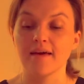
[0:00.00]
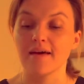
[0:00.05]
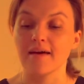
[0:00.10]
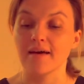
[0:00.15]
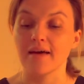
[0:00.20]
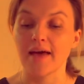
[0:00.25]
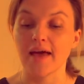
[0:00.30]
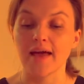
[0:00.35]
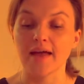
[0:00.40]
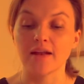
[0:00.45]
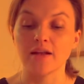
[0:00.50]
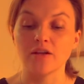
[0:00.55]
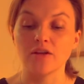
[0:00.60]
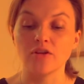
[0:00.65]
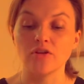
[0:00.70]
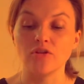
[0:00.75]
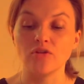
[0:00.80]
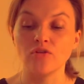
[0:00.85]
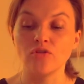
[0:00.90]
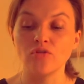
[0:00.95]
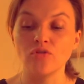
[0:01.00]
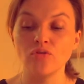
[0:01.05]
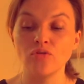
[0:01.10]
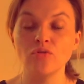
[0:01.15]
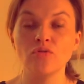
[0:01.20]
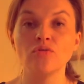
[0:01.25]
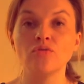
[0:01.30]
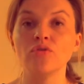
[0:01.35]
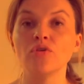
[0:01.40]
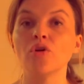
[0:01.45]
and
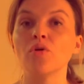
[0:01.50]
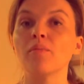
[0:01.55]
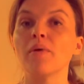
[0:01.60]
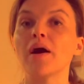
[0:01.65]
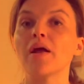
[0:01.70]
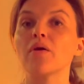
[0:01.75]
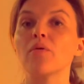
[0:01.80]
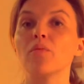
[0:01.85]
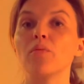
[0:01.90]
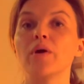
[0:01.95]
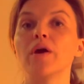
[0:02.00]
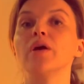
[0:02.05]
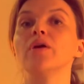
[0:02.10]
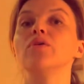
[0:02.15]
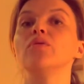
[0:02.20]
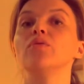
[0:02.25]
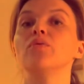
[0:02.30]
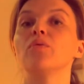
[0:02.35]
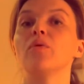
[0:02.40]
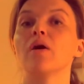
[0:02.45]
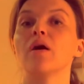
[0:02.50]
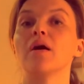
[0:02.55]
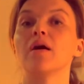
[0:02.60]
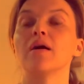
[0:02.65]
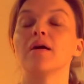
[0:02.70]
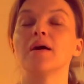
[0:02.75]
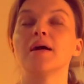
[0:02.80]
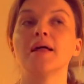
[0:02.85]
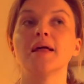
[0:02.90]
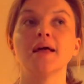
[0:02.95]
you, no matter where you are,
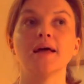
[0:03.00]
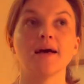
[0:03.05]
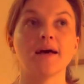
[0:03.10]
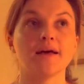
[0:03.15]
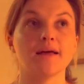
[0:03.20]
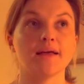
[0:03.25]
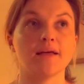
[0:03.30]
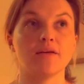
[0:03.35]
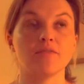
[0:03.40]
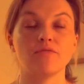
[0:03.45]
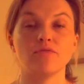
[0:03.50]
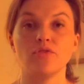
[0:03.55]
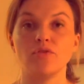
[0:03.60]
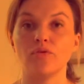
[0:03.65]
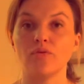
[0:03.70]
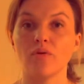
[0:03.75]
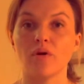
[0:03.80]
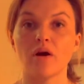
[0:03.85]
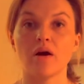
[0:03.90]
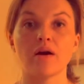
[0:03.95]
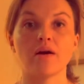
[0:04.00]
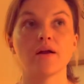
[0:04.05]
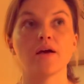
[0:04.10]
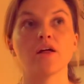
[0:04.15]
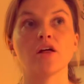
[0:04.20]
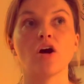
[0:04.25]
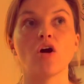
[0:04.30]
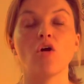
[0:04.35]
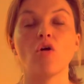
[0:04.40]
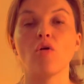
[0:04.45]
if you are at
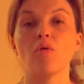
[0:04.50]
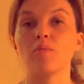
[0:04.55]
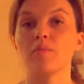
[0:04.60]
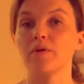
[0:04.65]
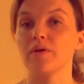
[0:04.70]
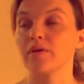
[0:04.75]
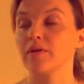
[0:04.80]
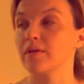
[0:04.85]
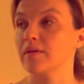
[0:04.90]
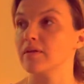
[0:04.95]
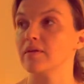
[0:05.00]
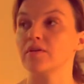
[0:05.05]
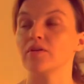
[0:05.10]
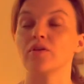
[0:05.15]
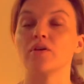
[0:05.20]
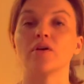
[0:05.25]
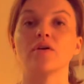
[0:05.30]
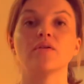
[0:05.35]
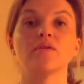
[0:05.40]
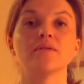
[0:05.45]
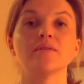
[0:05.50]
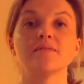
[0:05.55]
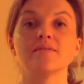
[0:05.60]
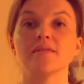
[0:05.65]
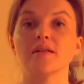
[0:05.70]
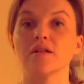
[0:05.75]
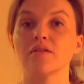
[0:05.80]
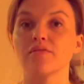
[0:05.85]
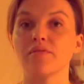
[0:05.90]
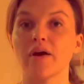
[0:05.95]
home, in
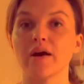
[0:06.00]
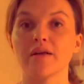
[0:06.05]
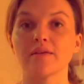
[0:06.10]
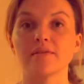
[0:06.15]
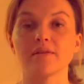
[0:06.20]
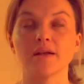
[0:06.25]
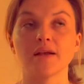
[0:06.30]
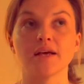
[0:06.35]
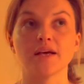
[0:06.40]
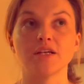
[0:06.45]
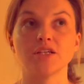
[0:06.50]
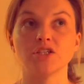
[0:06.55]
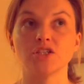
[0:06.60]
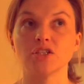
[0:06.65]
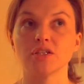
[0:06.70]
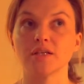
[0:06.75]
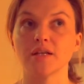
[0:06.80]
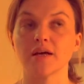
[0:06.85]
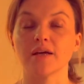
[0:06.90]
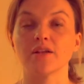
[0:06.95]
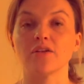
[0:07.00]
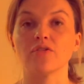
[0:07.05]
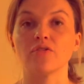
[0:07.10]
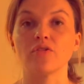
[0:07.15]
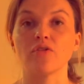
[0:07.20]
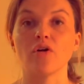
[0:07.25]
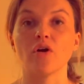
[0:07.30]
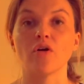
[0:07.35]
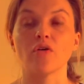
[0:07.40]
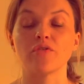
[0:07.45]
self-isolation, I don't
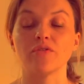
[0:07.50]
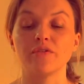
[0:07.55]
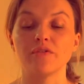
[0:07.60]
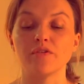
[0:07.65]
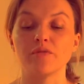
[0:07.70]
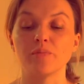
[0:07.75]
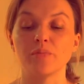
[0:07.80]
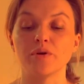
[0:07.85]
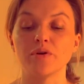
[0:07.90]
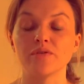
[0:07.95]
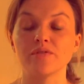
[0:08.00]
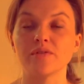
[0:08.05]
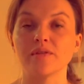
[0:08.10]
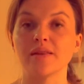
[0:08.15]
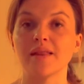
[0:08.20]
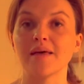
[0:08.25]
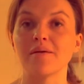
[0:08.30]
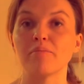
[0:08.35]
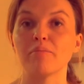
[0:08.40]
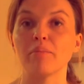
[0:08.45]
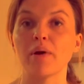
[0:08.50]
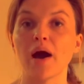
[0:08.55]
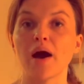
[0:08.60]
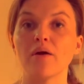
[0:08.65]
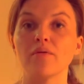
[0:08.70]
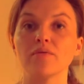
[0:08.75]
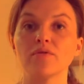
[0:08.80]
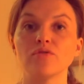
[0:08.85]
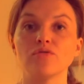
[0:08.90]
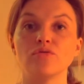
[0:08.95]
know, this person
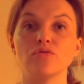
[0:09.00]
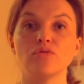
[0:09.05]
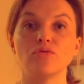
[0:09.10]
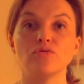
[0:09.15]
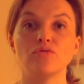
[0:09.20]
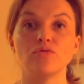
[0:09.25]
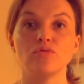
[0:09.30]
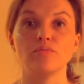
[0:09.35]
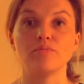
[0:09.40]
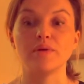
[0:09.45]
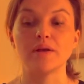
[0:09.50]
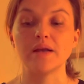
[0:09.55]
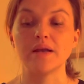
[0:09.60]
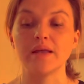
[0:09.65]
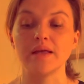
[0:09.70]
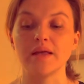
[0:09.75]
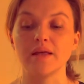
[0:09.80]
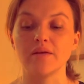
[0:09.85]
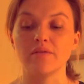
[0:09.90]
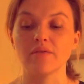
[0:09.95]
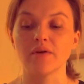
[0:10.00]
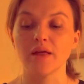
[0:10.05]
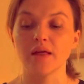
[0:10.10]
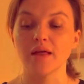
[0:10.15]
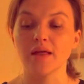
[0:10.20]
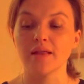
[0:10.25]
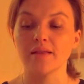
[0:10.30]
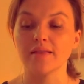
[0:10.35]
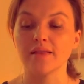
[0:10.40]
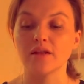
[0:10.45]
empowers you to believe
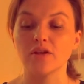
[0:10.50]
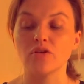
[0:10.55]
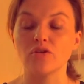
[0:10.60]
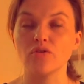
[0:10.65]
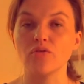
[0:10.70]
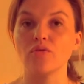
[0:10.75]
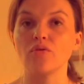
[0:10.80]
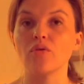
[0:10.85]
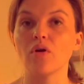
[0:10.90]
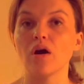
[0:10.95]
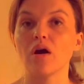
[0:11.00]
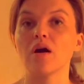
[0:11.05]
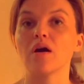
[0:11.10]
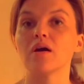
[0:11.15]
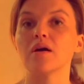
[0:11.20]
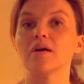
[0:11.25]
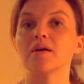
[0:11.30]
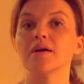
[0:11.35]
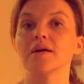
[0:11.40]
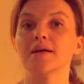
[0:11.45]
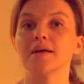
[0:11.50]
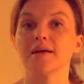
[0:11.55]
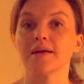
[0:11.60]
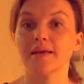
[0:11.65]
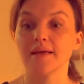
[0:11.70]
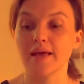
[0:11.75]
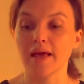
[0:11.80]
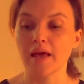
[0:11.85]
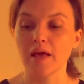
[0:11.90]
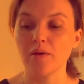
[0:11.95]
that you are
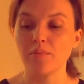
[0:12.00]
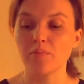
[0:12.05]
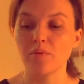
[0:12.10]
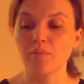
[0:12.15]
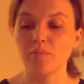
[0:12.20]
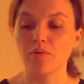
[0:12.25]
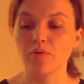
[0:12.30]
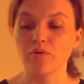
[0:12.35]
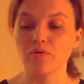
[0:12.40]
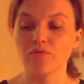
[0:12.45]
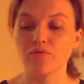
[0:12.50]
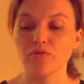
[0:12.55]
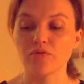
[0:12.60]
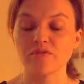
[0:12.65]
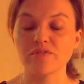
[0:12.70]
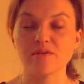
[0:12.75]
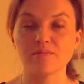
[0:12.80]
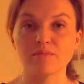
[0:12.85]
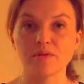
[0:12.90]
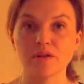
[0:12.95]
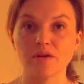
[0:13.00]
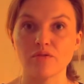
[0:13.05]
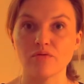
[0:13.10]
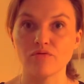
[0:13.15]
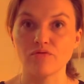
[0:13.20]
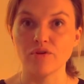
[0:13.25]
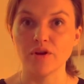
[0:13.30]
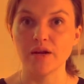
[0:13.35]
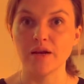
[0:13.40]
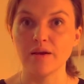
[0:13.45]
capable for something
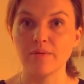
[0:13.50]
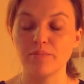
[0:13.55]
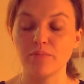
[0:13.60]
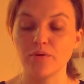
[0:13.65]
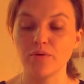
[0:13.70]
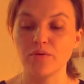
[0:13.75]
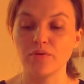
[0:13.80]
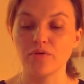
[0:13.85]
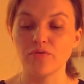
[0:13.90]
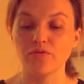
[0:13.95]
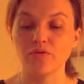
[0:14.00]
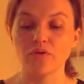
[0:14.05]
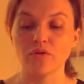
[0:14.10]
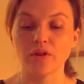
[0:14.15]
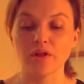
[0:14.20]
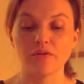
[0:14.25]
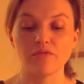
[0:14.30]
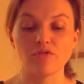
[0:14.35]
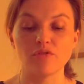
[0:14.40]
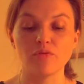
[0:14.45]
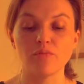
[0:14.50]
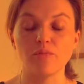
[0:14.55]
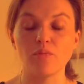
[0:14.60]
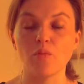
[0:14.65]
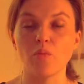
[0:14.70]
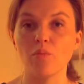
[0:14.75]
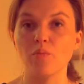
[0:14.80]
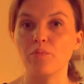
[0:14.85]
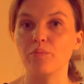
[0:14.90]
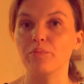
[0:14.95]
really beautiful. If you've
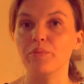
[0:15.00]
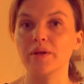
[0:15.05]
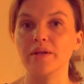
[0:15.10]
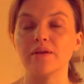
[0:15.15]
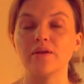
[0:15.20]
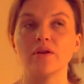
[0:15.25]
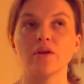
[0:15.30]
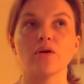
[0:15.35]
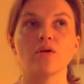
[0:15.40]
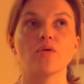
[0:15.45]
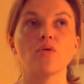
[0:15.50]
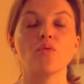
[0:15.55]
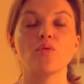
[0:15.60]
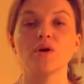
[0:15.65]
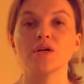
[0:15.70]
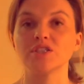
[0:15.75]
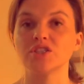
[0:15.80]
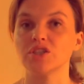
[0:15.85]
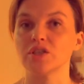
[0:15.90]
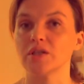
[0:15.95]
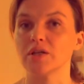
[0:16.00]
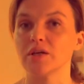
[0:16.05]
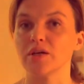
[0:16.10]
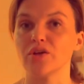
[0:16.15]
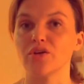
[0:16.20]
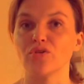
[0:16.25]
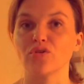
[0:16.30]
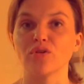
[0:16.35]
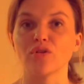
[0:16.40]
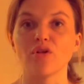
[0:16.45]
been, questioning
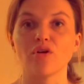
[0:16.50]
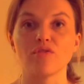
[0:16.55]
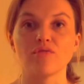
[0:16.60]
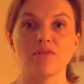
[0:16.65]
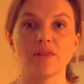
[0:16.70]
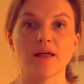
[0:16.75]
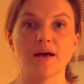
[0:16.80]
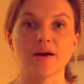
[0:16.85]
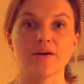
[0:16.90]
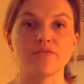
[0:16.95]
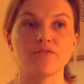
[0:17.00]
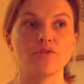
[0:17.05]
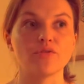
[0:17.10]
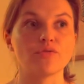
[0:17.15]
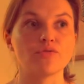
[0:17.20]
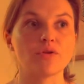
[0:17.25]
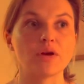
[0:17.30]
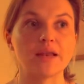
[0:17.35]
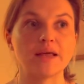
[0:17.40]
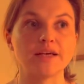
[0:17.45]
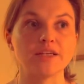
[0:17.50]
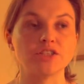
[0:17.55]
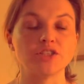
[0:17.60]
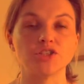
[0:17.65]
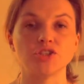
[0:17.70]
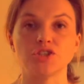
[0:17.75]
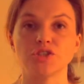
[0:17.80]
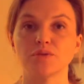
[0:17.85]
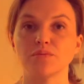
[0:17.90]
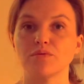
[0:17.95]
your love life, your
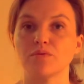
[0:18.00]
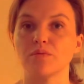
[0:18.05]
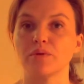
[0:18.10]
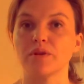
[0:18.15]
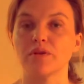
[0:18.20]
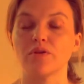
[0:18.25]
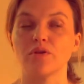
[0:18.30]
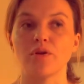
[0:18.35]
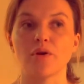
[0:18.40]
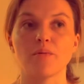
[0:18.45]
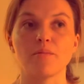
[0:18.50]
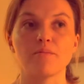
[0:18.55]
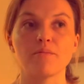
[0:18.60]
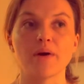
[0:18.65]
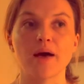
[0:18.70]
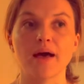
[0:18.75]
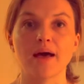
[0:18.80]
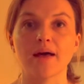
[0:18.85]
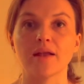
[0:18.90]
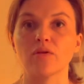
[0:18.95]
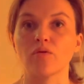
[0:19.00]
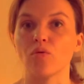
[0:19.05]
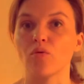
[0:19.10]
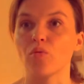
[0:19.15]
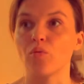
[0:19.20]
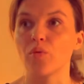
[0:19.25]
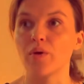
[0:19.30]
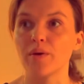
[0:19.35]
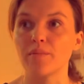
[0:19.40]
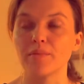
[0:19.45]
relationships with, man or
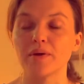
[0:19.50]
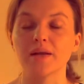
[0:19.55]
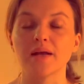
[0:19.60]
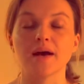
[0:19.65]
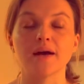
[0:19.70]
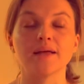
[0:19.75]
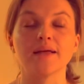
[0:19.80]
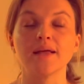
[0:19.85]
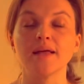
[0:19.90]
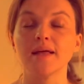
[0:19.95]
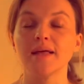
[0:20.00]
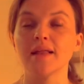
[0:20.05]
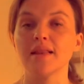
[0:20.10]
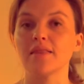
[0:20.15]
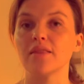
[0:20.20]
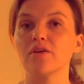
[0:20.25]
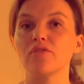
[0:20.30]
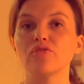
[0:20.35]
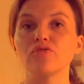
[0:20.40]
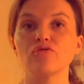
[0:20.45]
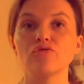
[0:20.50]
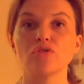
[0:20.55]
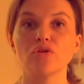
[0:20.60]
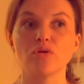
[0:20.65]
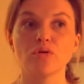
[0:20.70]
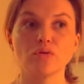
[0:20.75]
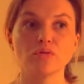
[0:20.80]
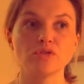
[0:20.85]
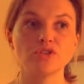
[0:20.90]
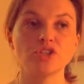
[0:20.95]
women, there's
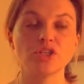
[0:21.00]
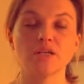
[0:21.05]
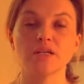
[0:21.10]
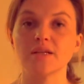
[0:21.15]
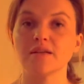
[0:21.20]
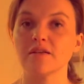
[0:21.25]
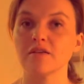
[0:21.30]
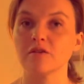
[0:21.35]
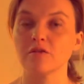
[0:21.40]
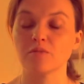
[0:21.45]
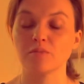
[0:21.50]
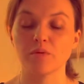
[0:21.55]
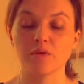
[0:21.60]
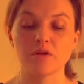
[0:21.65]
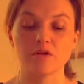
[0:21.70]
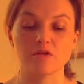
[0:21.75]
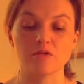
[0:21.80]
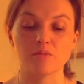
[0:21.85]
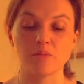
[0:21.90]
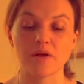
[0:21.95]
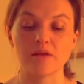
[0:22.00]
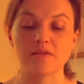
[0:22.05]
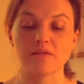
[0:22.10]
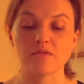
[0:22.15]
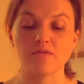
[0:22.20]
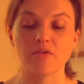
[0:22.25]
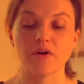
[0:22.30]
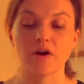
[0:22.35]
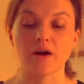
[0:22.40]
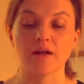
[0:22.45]
no gender
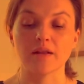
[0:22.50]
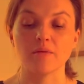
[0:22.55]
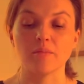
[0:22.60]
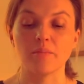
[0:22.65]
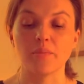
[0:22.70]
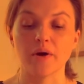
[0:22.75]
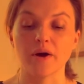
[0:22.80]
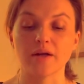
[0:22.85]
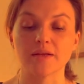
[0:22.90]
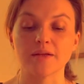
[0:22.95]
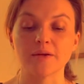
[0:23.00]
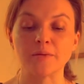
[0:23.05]
specified, but